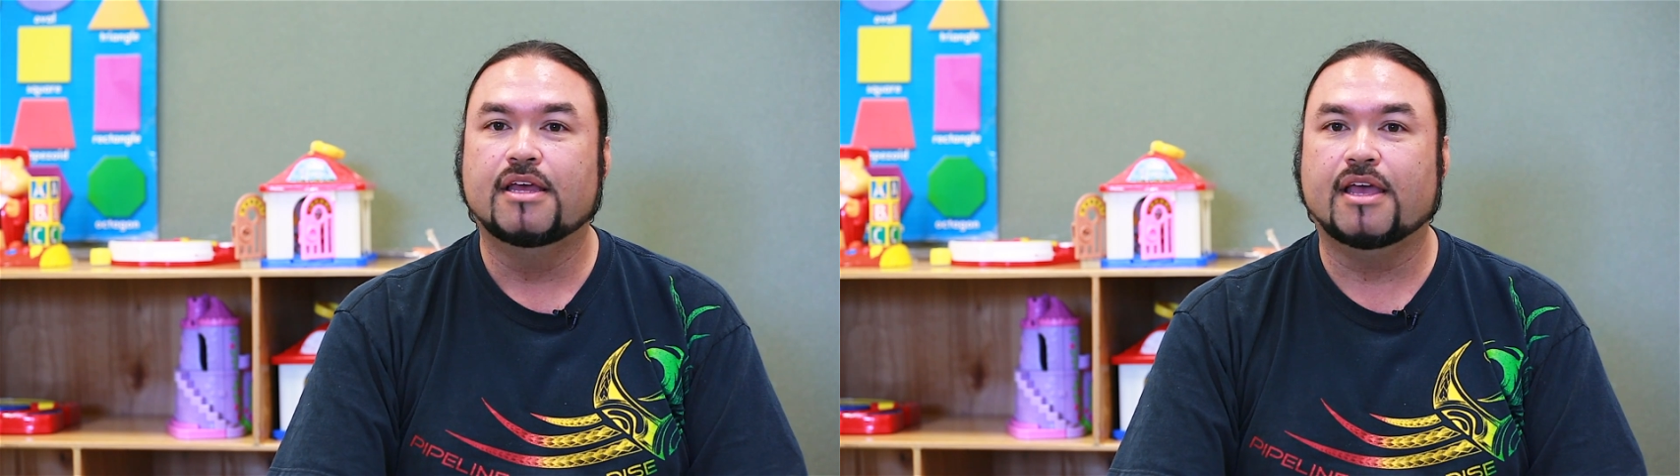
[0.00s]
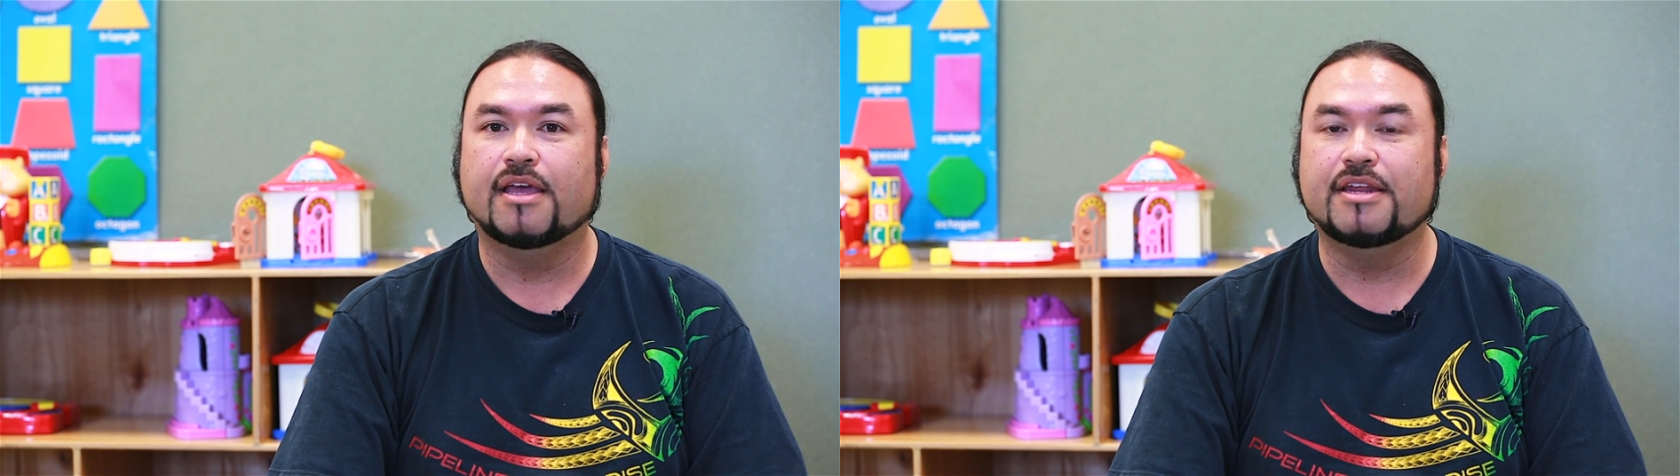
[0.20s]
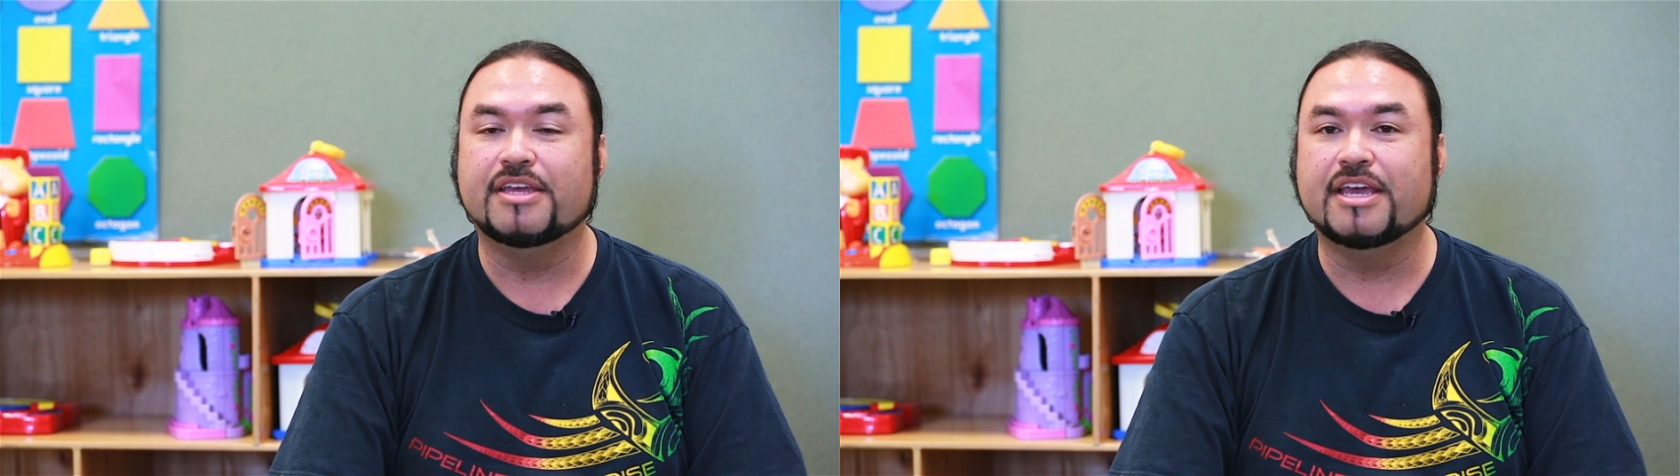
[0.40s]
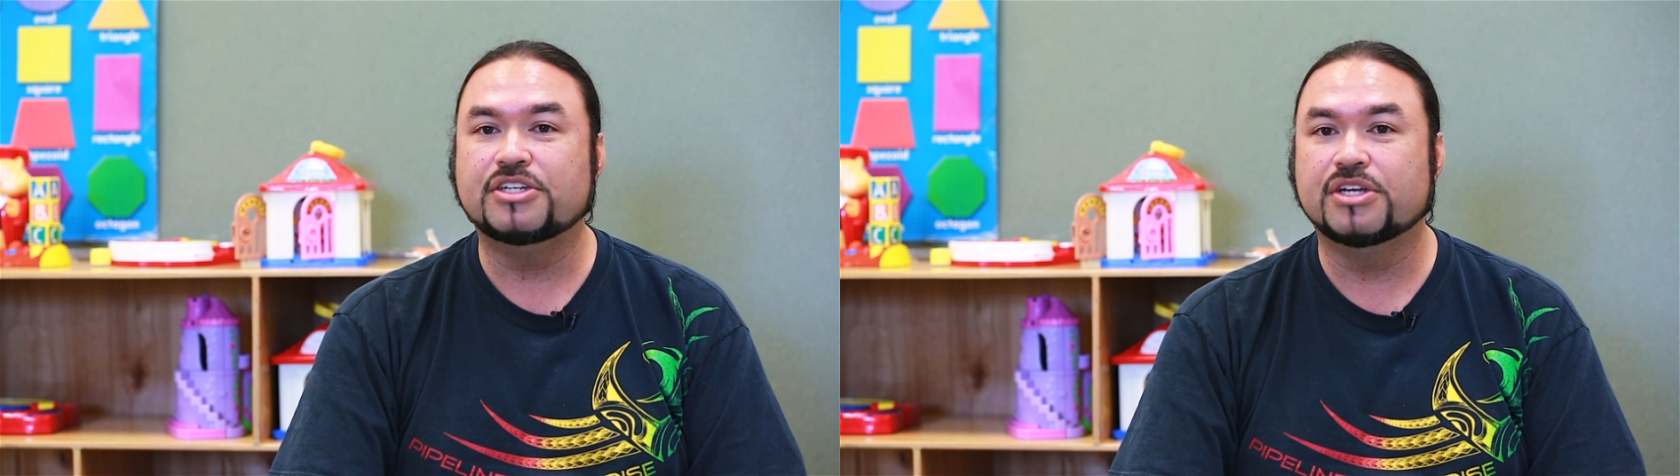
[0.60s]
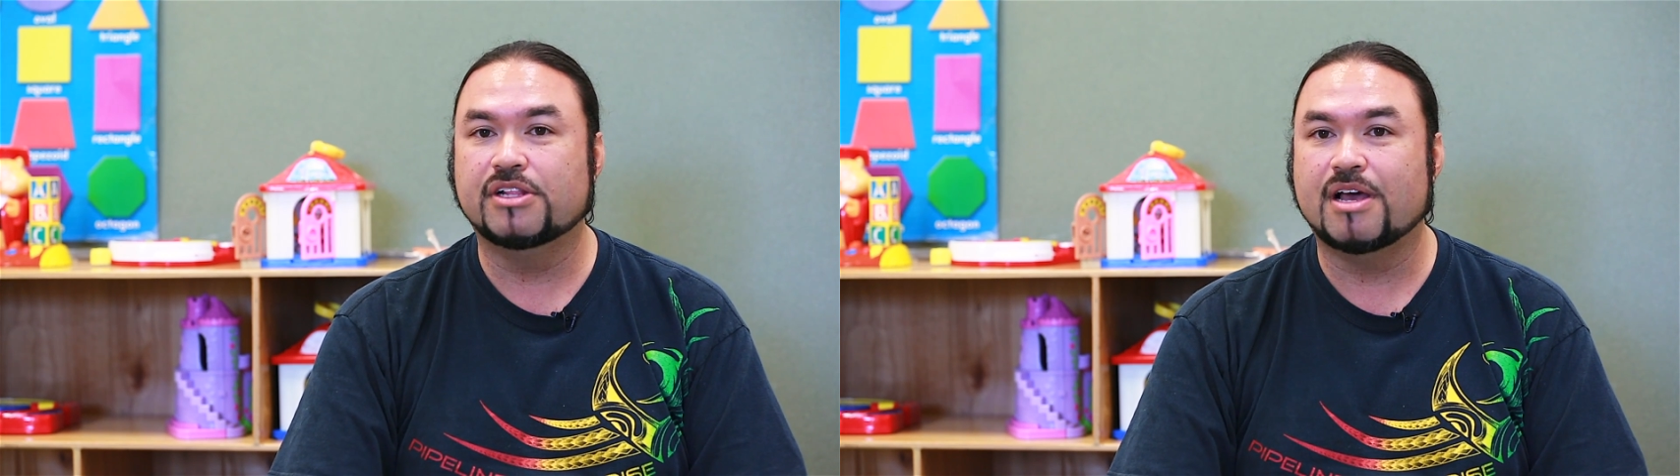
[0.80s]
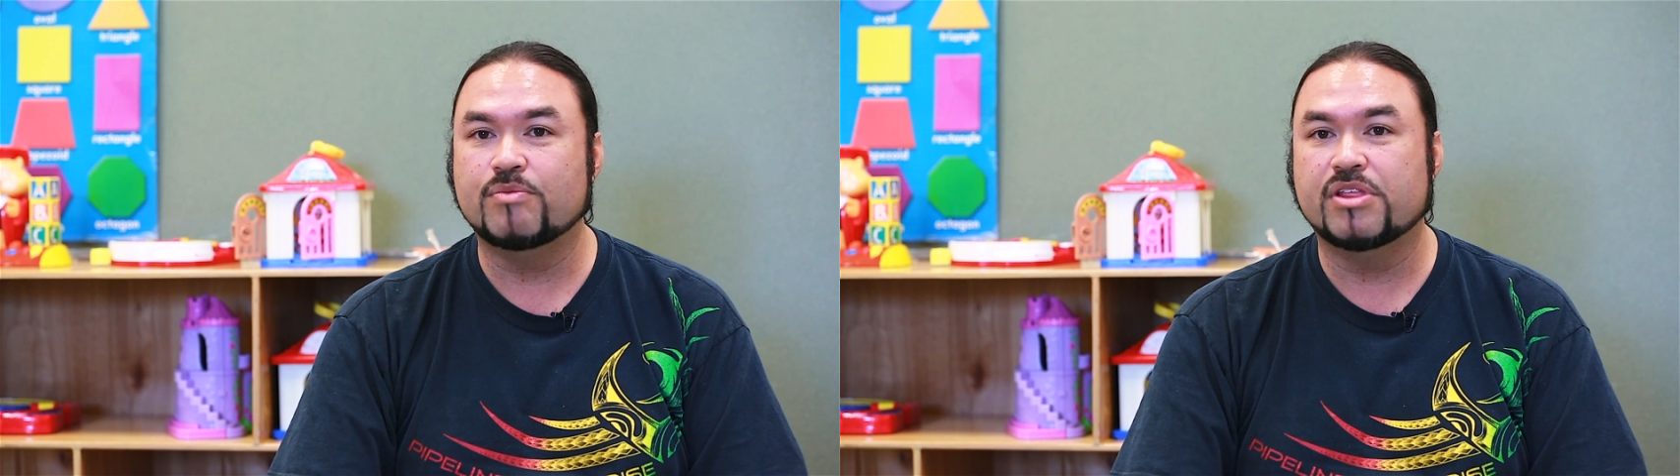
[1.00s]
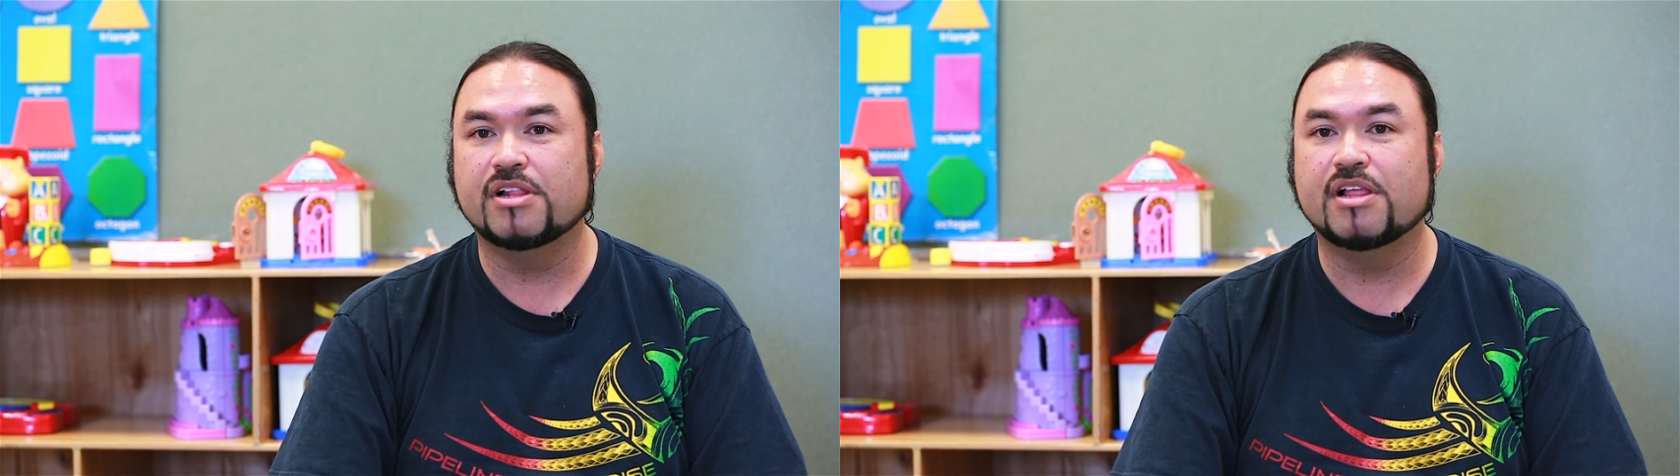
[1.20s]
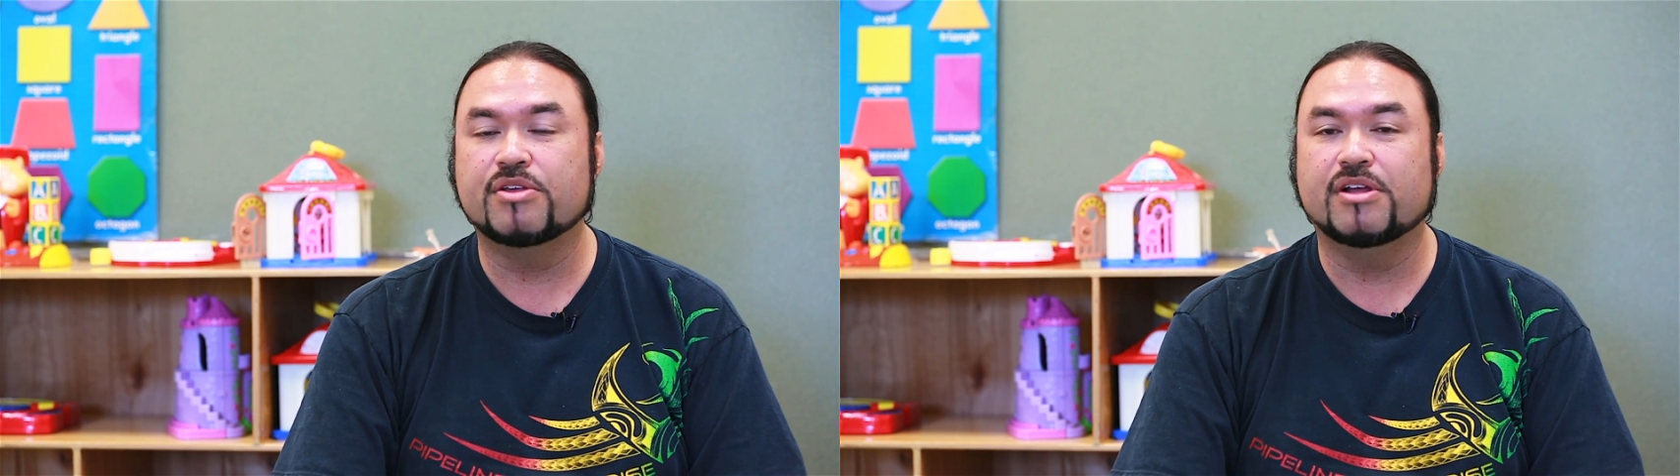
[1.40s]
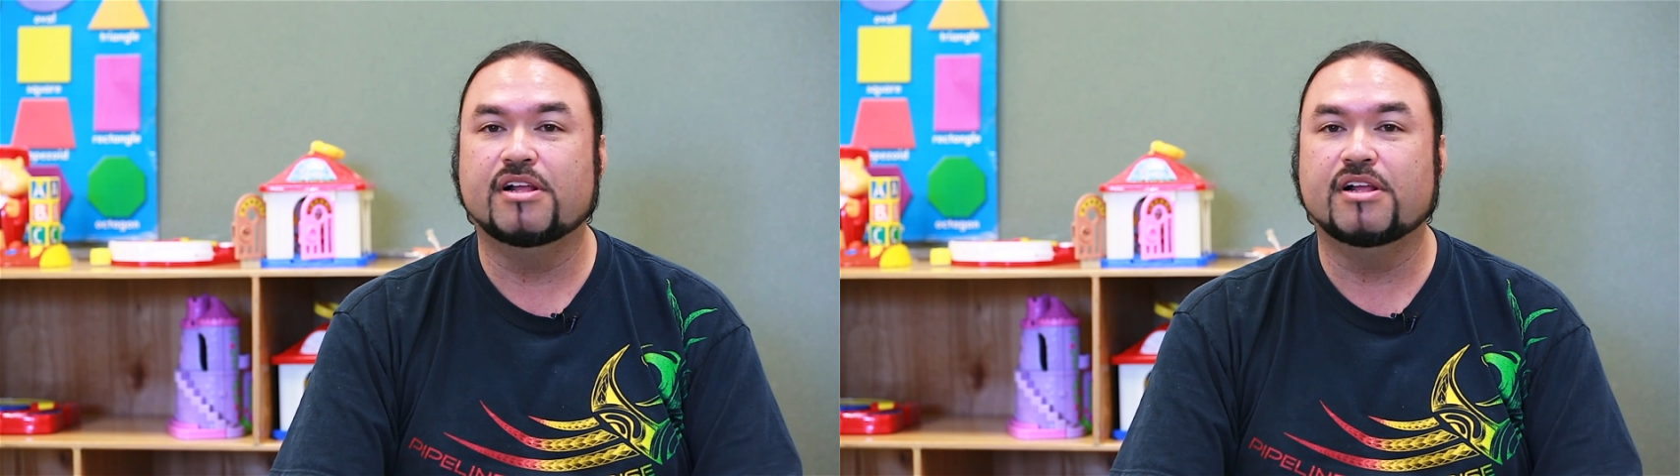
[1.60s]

and engaging a lot with other,